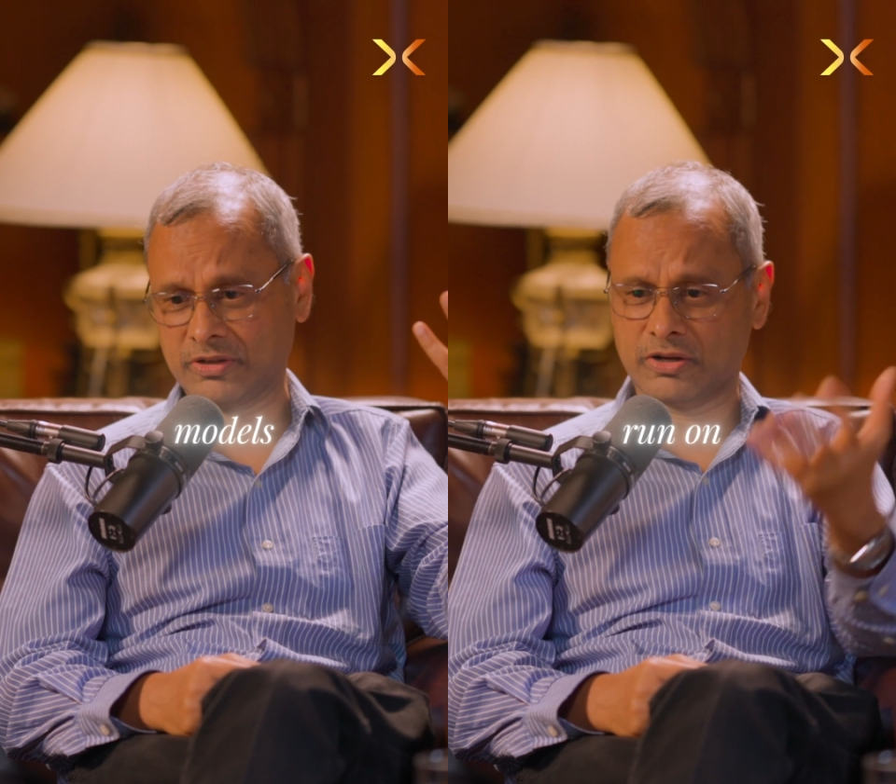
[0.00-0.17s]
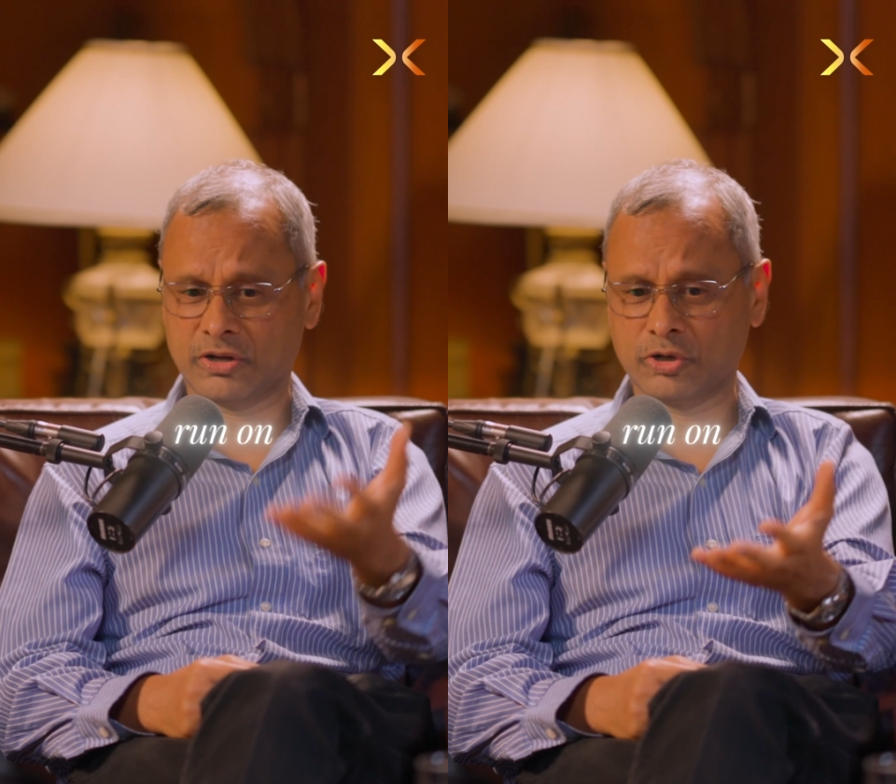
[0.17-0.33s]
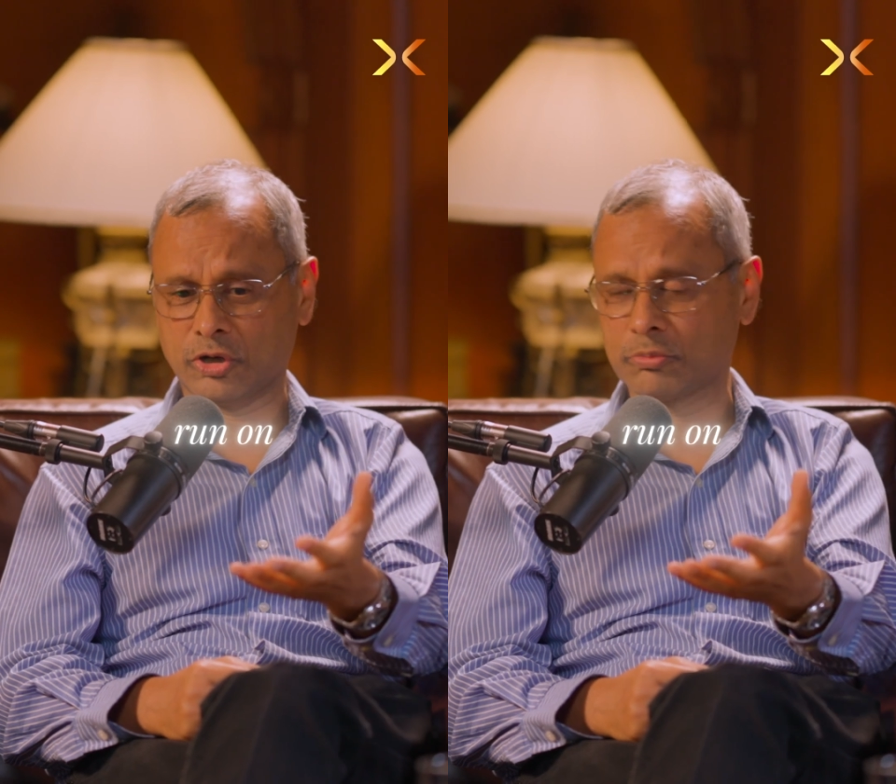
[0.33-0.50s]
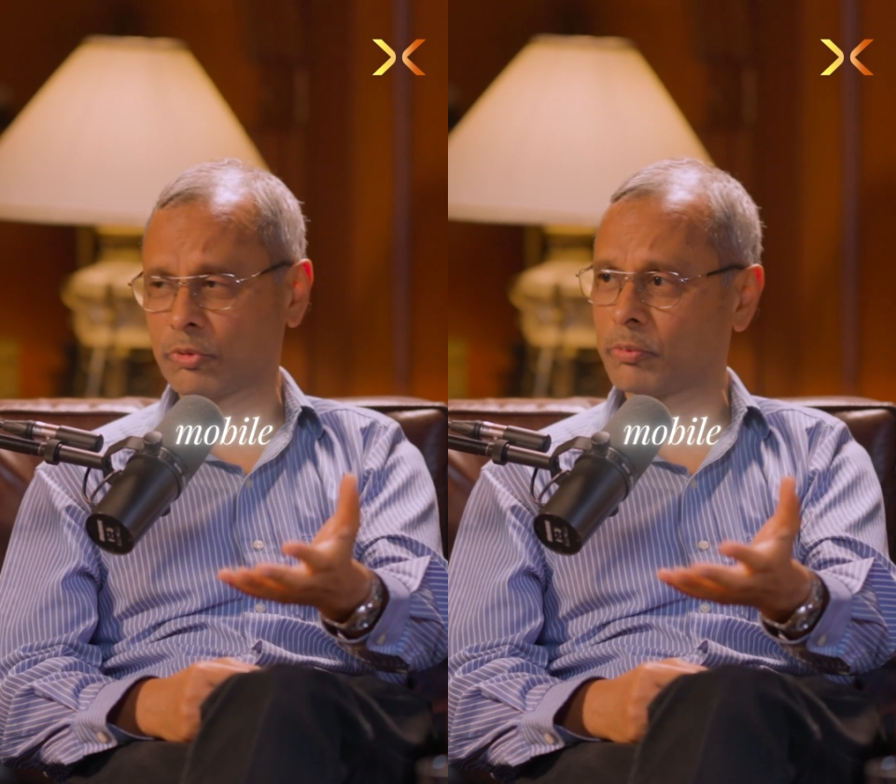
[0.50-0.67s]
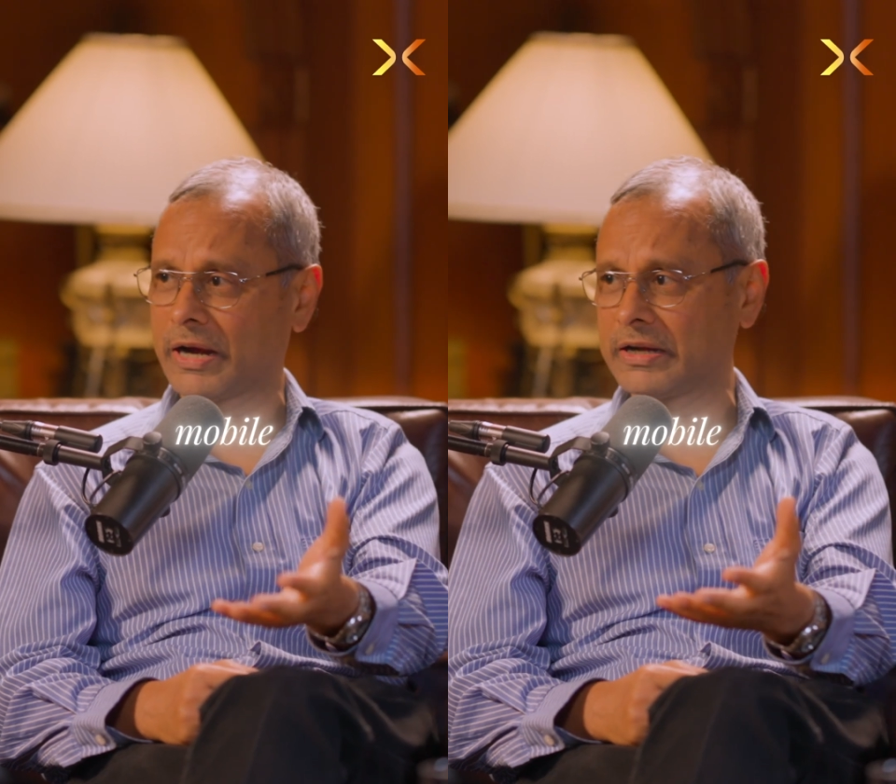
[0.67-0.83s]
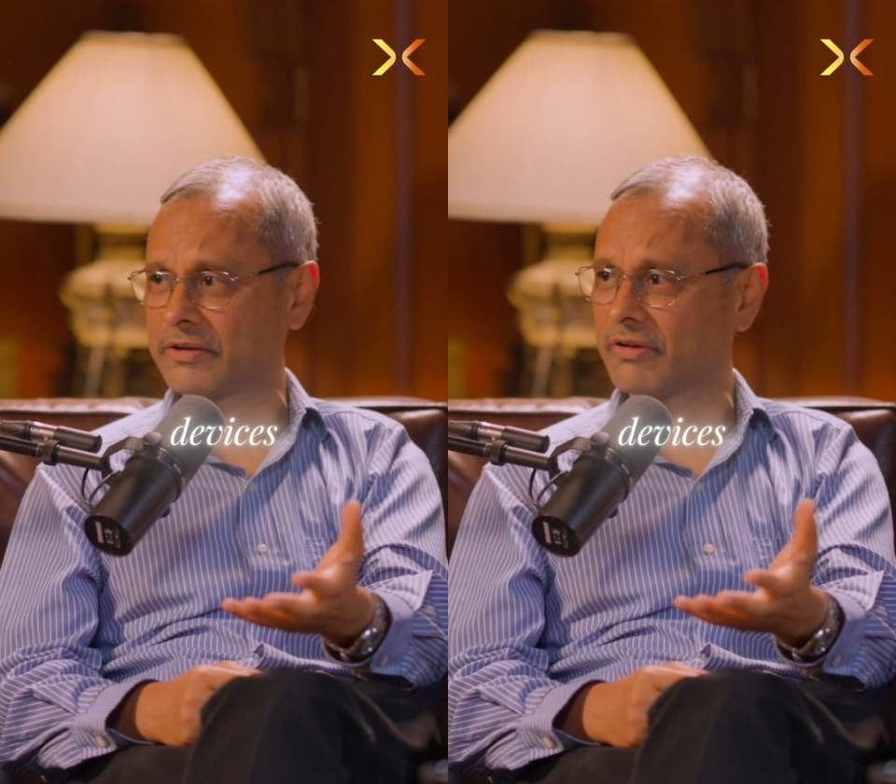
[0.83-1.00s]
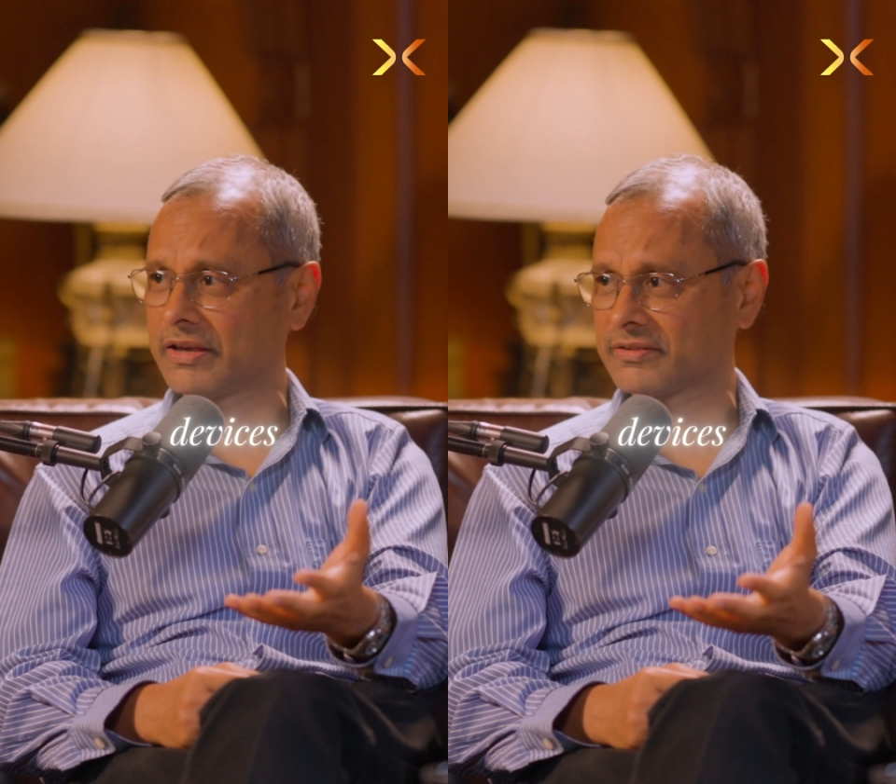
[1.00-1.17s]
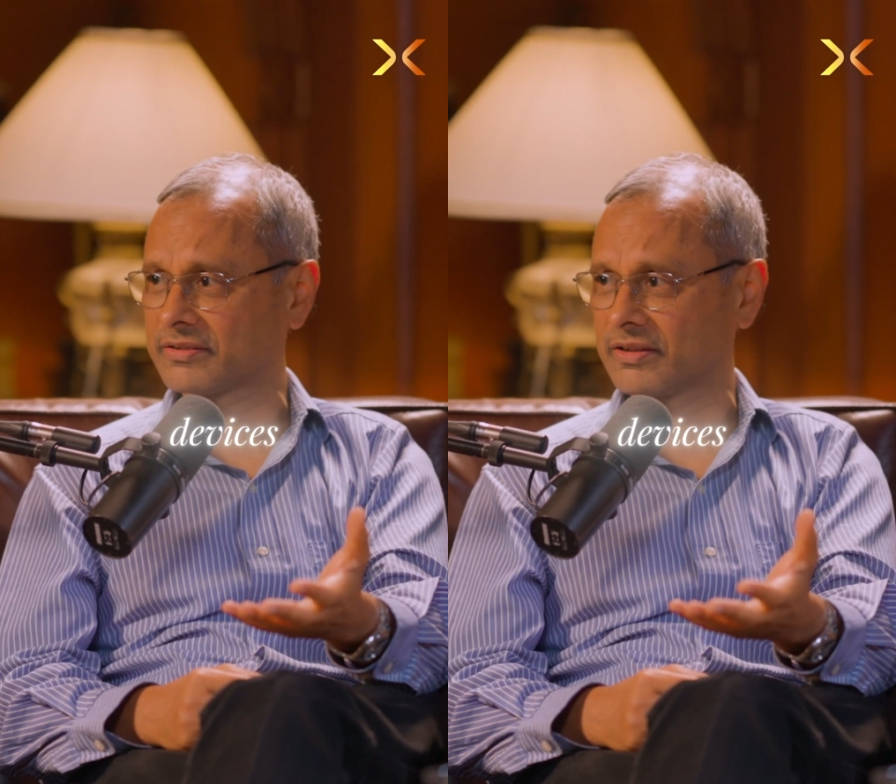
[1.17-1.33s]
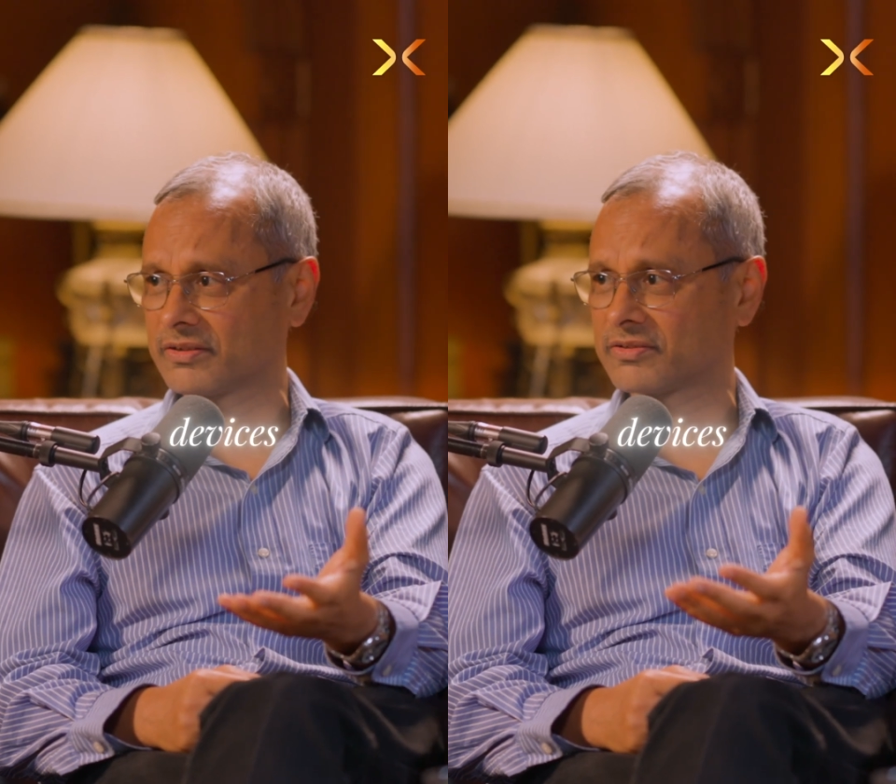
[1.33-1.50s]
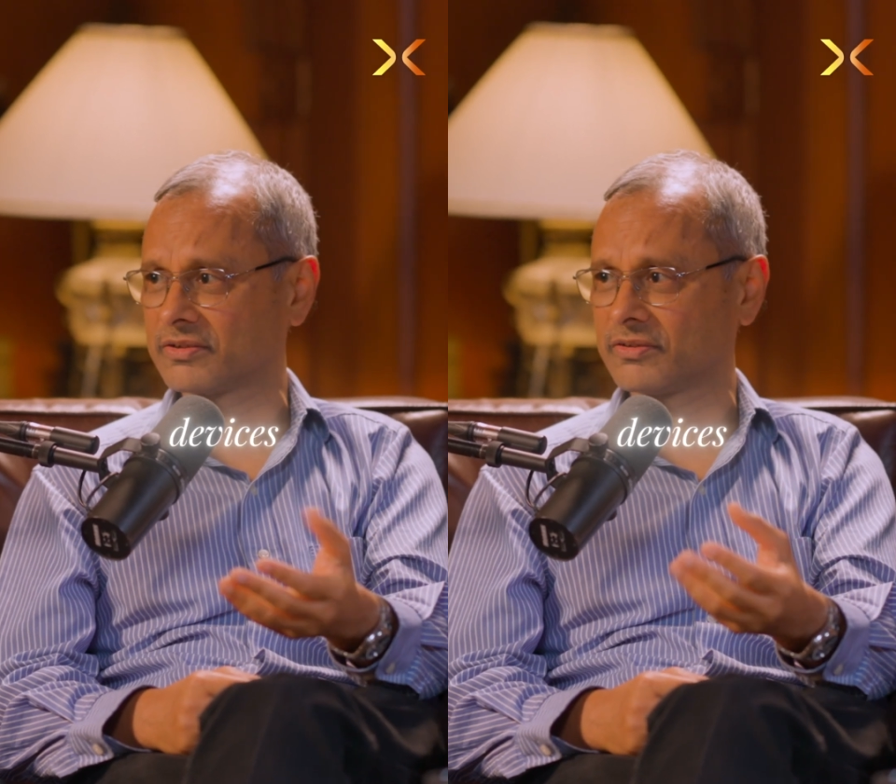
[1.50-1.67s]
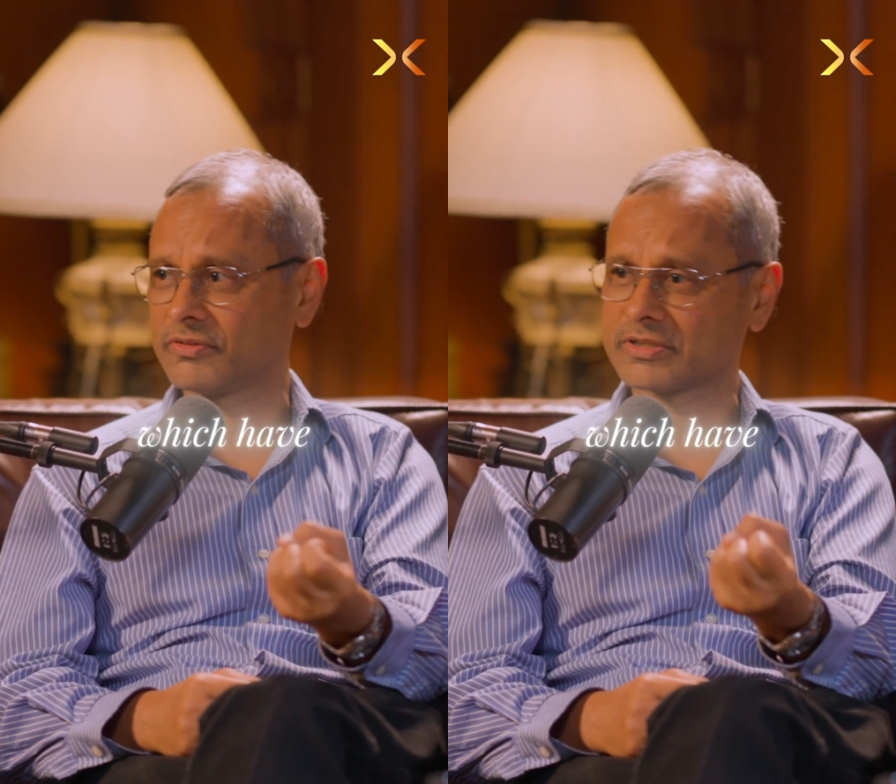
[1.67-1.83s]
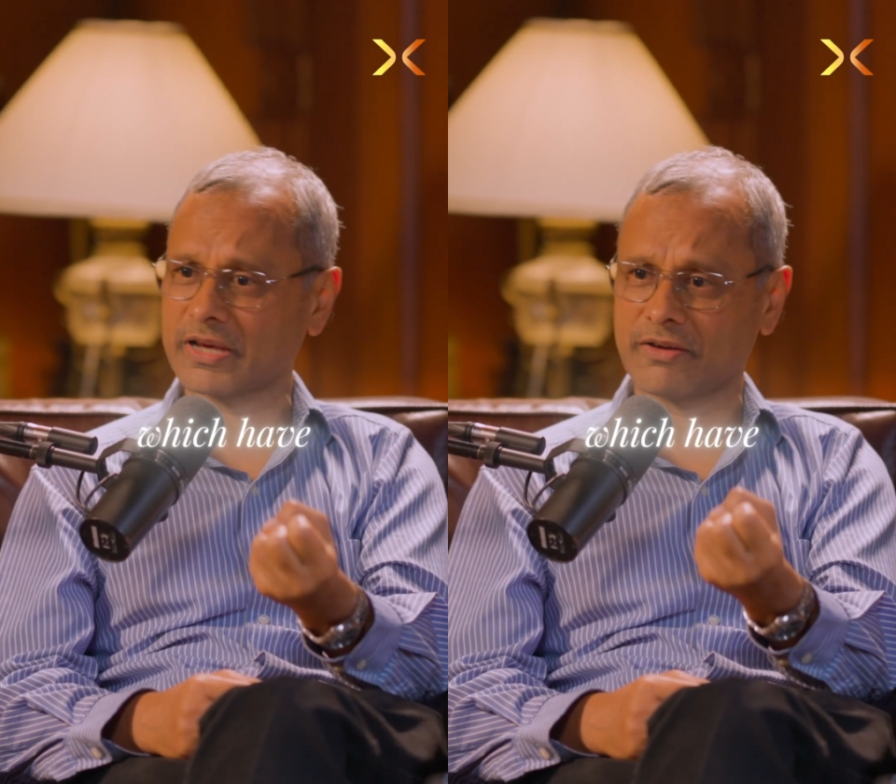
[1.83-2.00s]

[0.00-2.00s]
run on mobile devices, which